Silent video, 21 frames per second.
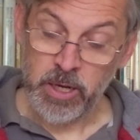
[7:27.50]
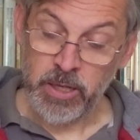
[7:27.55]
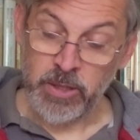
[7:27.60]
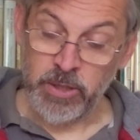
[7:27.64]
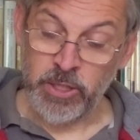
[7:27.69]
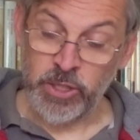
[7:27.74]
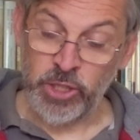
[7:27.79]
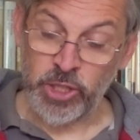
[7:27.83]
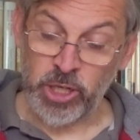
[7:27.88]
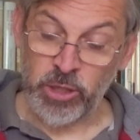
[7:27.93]

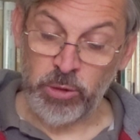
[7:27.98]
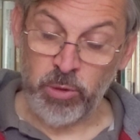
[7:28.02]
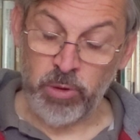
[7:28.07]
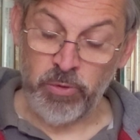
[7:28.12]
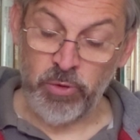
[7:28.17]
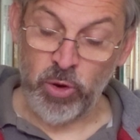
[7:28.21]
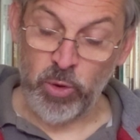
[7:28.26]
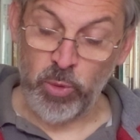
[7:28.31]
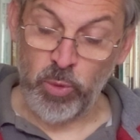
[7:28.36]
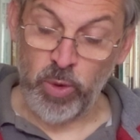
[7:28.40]
In the shadow
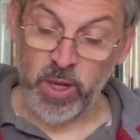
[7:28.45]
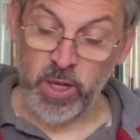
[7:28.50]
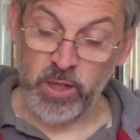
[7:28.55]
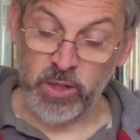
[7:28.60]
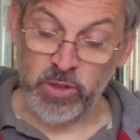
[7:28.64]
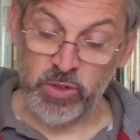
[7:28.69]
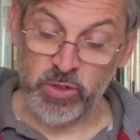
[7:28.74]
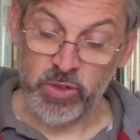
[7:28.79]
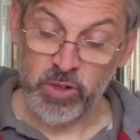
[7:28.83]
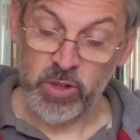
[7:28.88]
of your
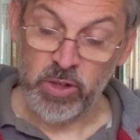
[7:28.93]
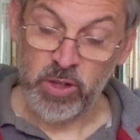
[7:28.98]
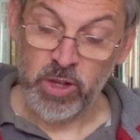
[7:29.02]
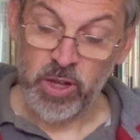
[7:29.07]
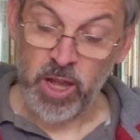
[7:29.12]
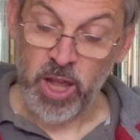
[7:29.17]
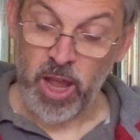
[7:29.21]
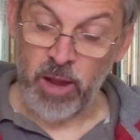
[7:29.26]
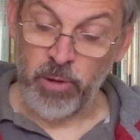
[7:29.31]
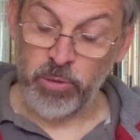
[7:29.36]
wings,
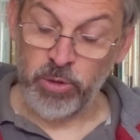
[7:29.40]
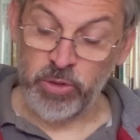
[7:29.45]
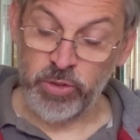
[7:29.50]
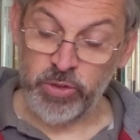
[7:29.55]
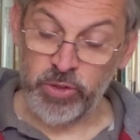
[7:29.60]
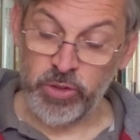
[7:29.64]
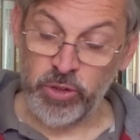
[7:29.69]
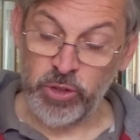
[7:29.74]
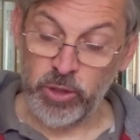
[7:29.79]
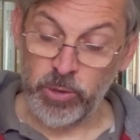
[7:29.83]
I will
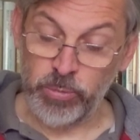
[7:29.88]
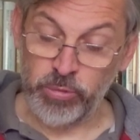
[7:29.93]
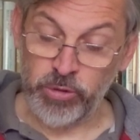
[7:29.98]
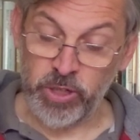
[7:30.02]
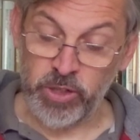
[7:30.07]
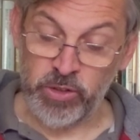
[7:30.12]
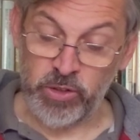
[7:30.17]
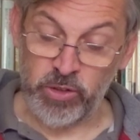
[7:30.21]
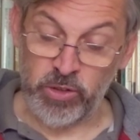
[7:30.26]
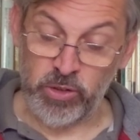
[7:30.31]
sing your
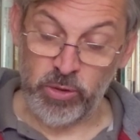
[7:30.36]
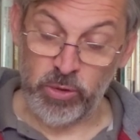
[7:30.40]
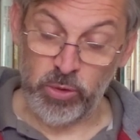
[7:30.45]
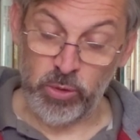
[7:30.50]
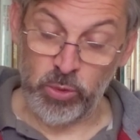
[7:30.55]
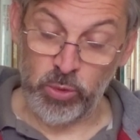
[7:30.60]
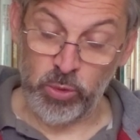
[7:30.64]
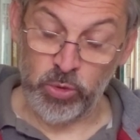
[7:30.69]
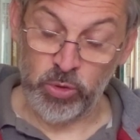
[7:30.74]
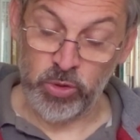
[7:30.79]
praises, O
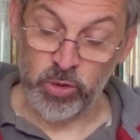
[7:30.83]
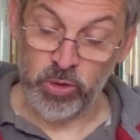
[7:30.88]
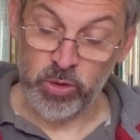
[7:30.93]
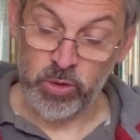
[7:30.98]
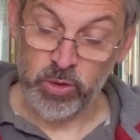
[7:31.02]
Lord.